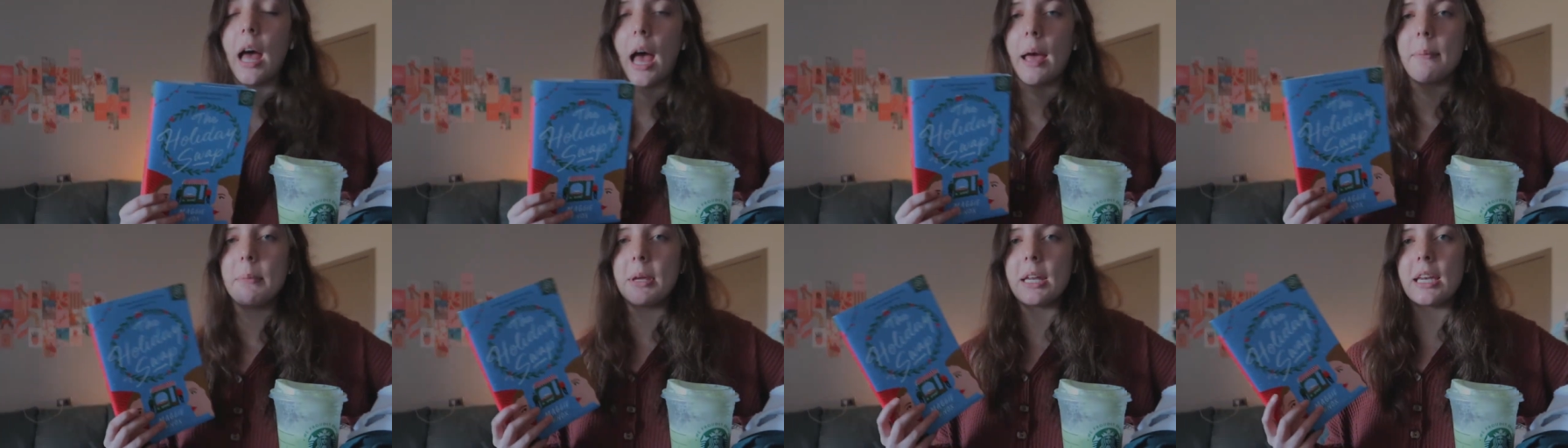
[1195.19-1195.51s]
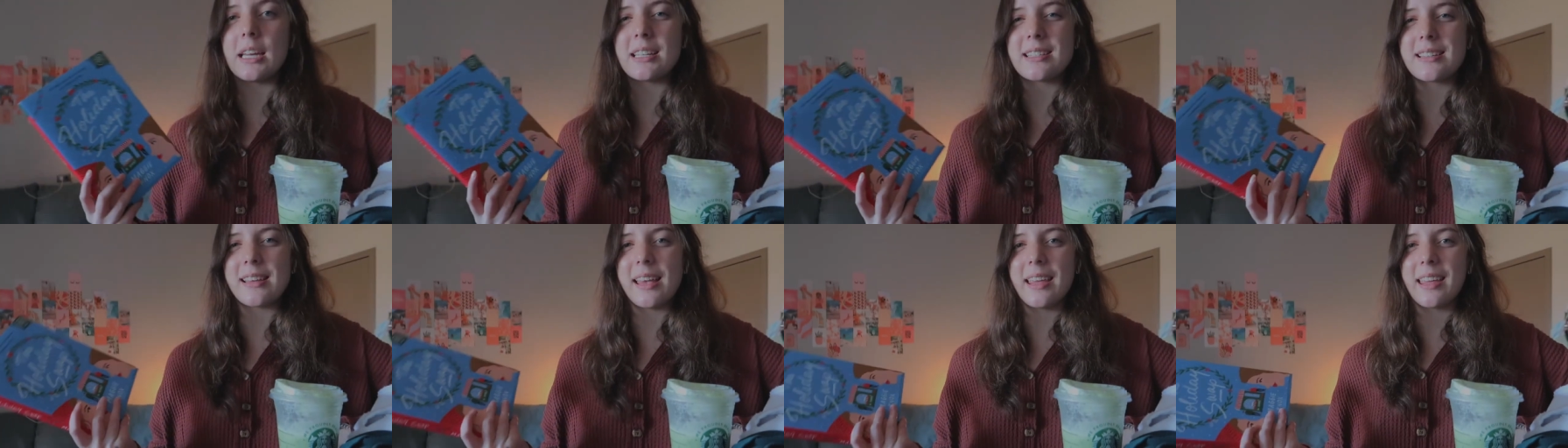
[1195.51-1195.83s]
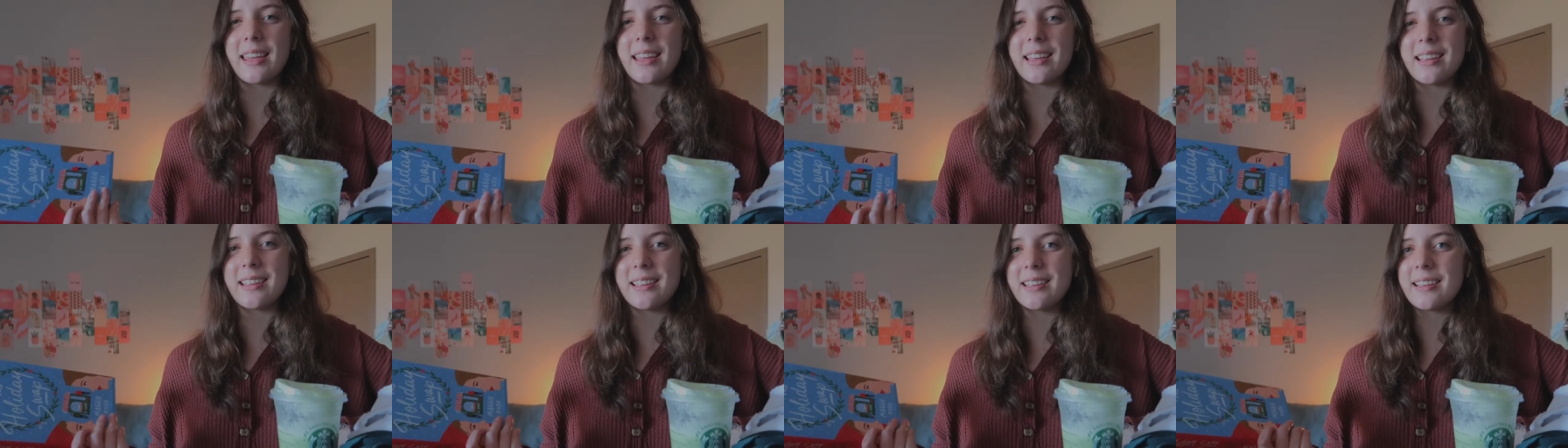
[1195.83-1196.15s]
I mean, it's
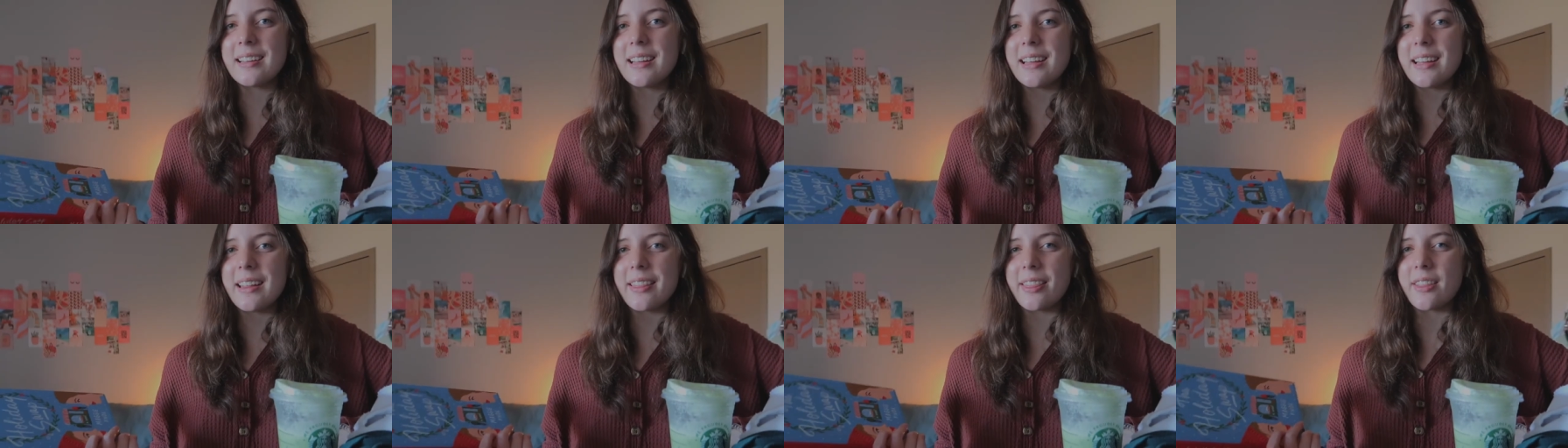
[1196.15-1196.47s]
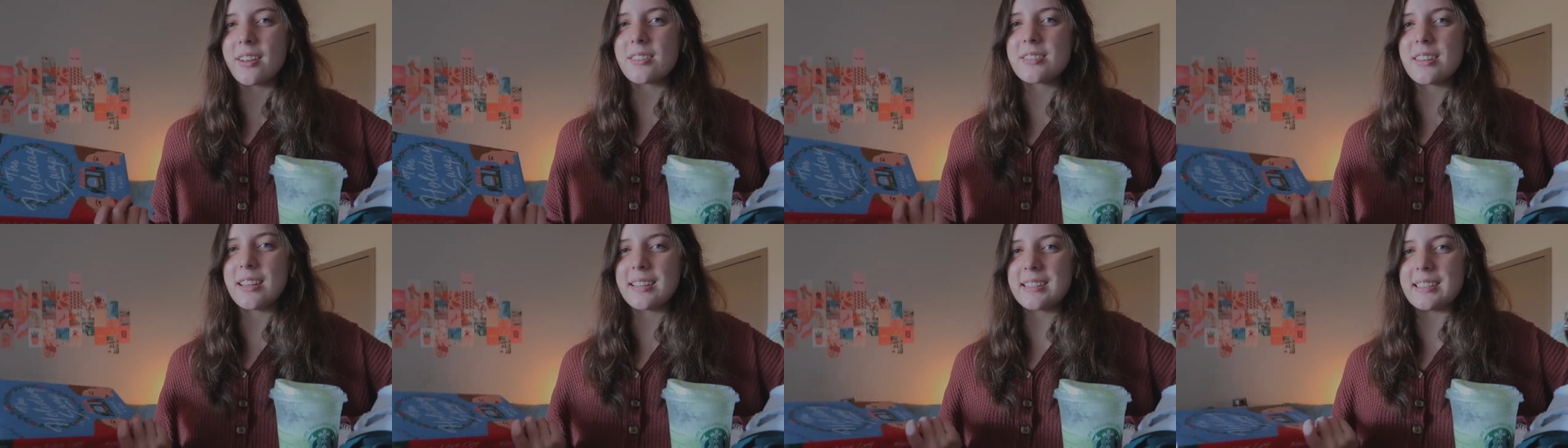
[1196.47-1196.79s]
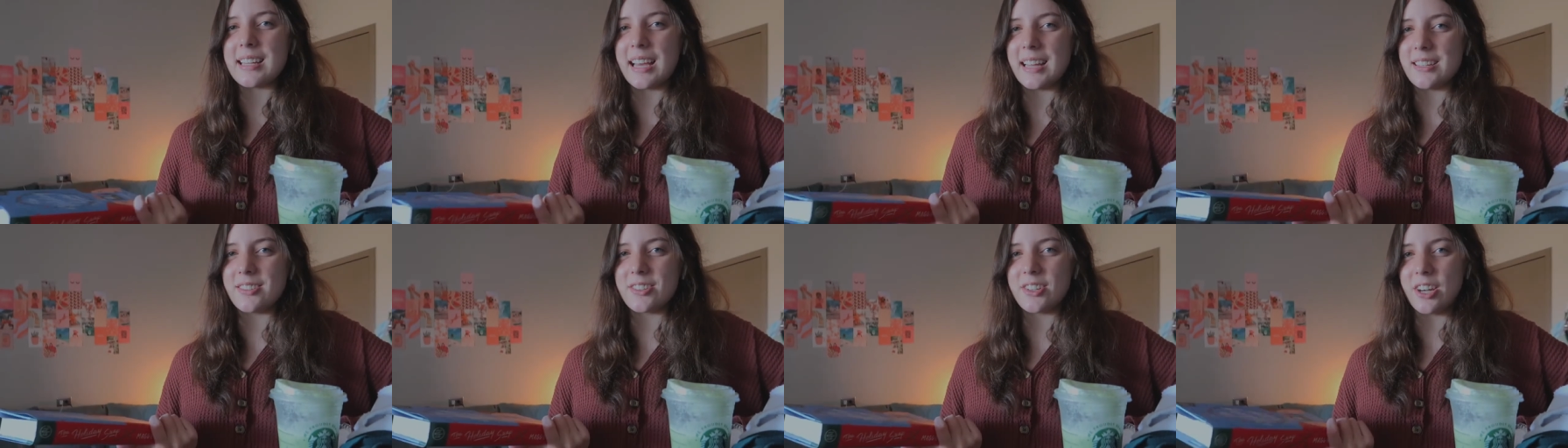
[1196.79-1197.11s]
like, there's like
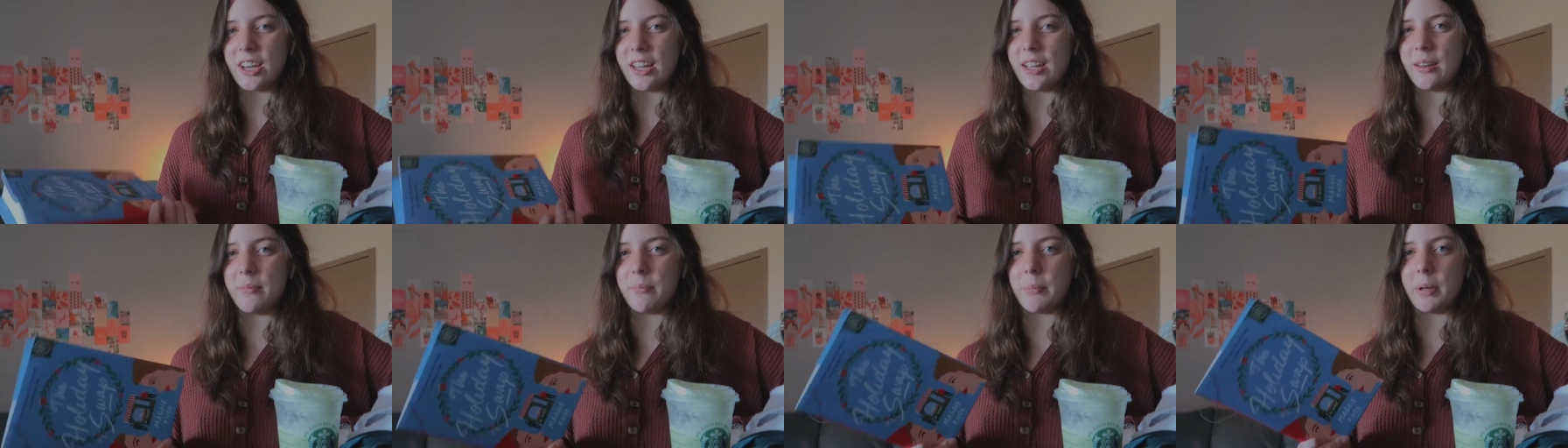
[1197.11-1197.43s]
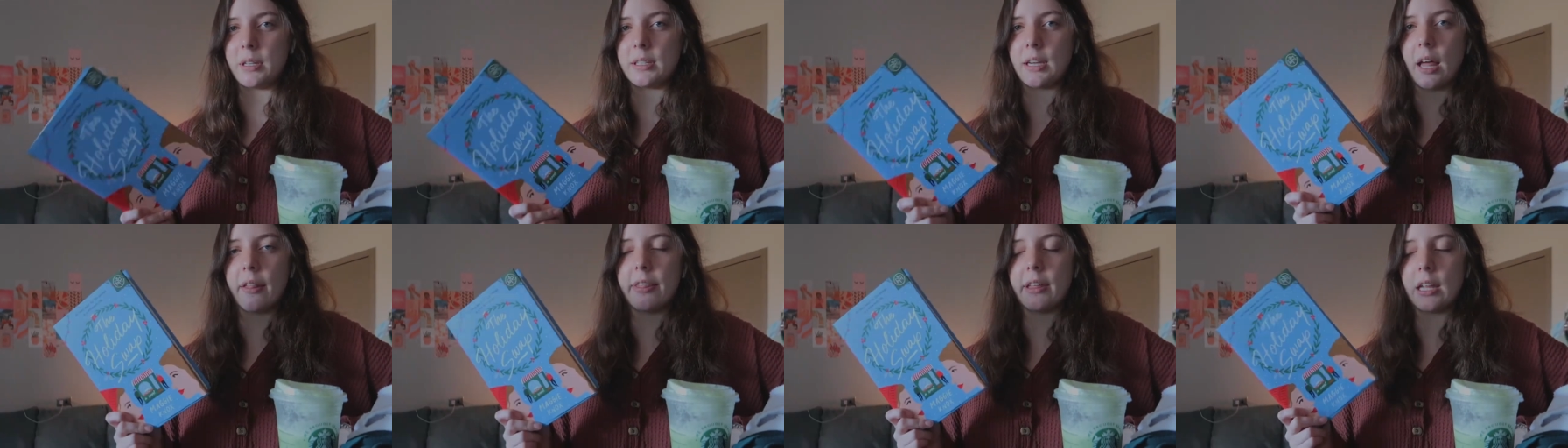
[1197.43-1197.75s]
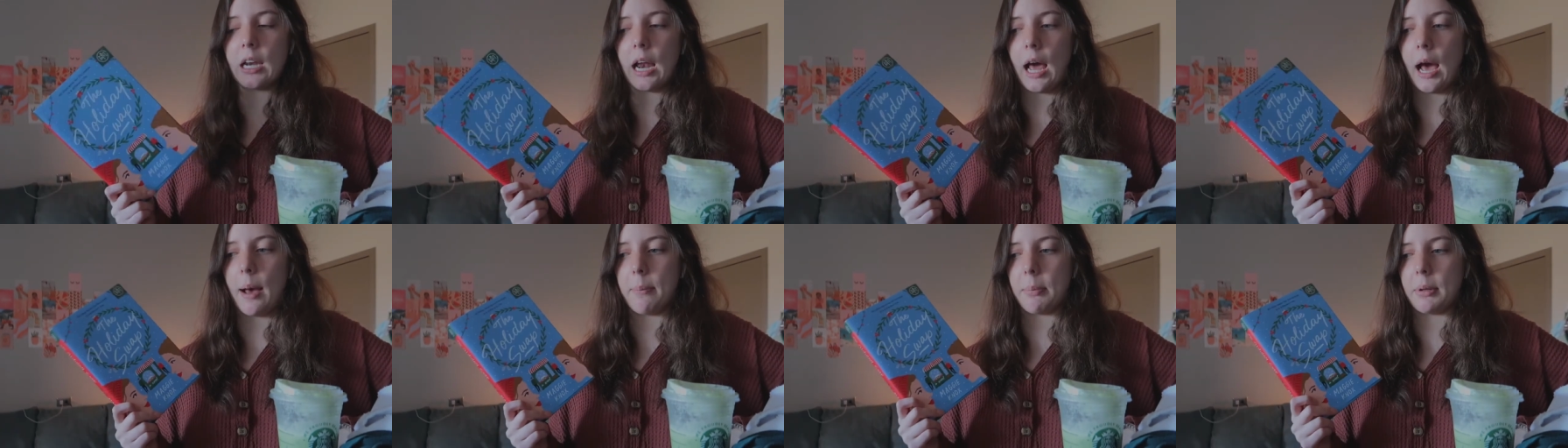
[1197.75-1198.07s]
tension, but
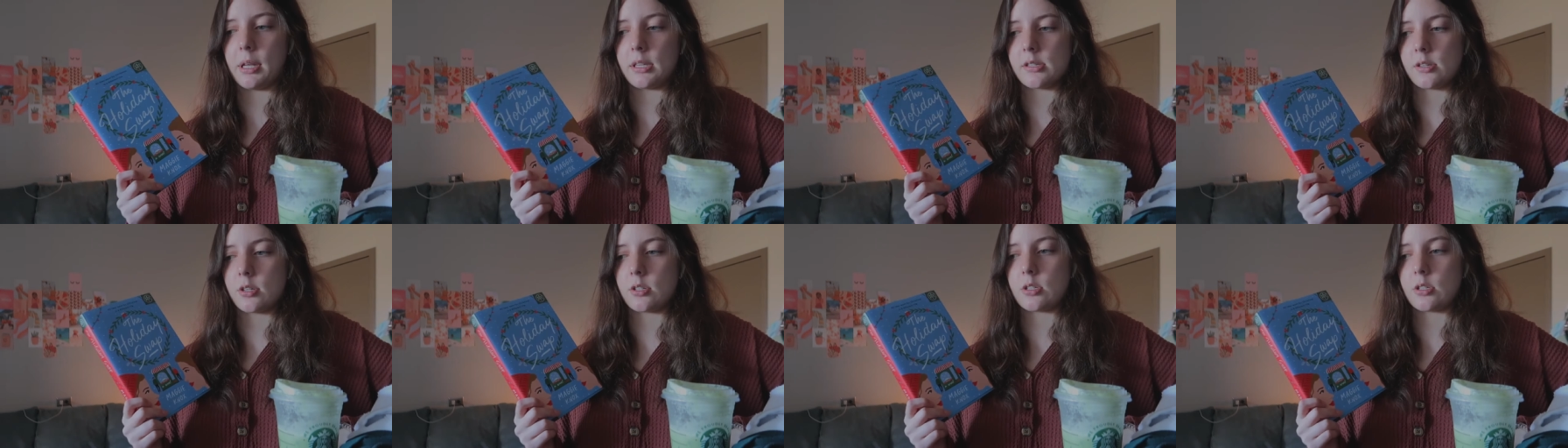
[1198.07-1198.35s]
nothing happens.